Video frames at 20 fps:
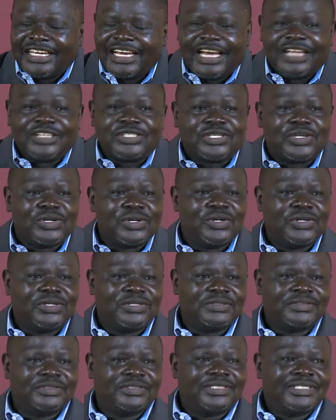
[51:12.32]
And so,
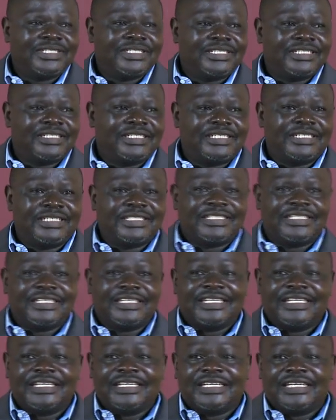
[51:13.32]

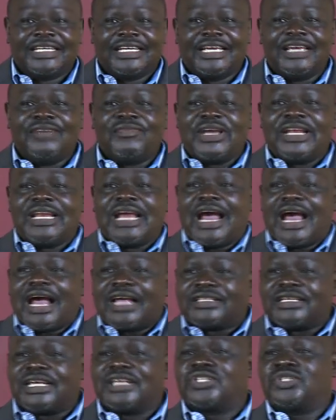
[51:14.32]
even
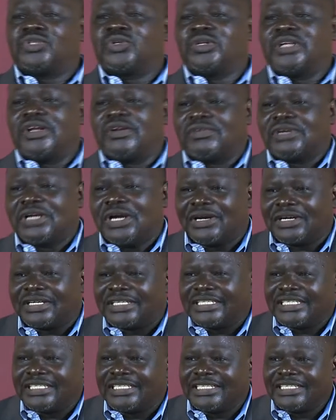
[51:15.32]
us as children of
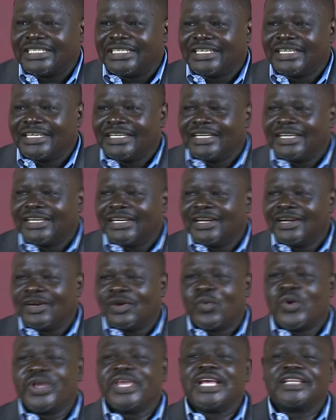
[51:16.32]
God,
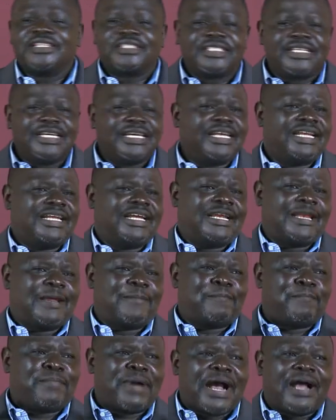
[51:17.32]
we are still in the
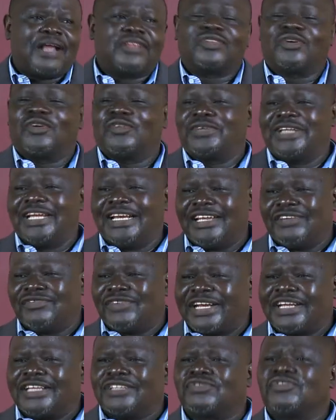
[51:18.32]
path of
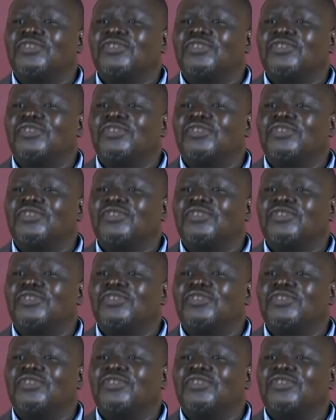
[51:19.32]
deliverance